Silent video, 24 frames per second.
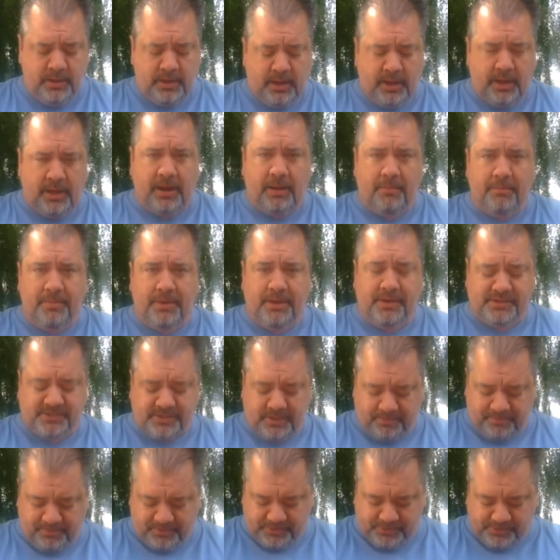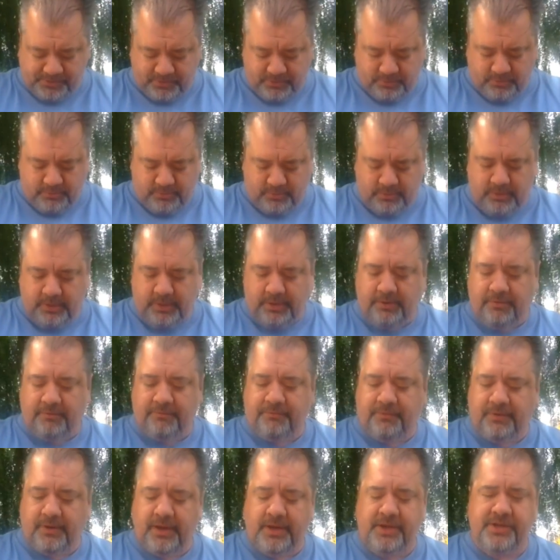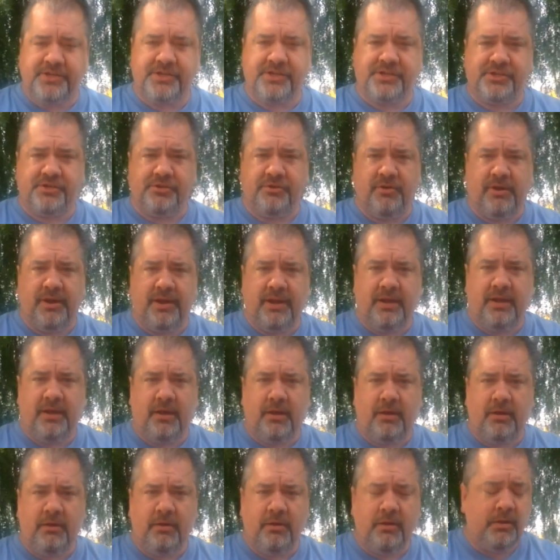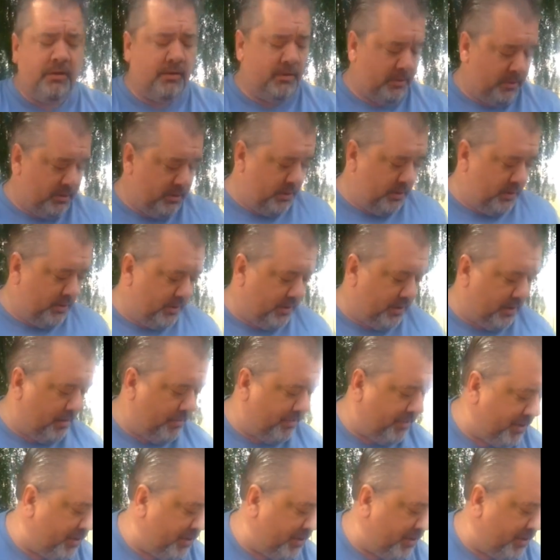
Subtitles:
and I mixed up this cool little flashy green color that I'm going